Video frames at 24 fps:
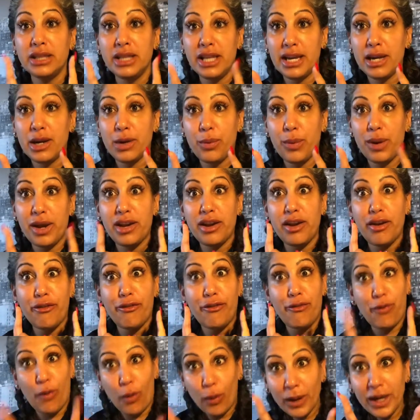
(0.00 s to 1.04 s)
liquid
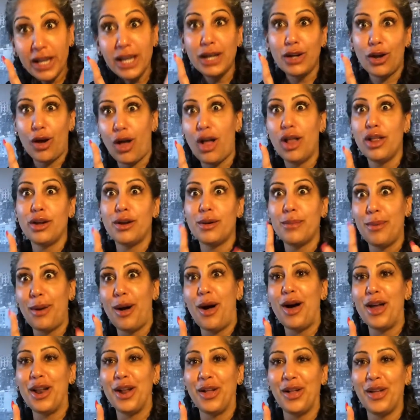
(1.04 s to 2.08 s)
$40
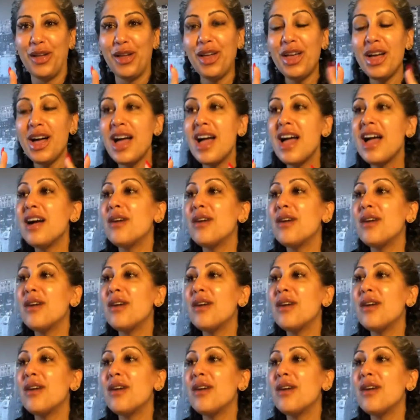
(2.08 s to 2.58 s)
bottle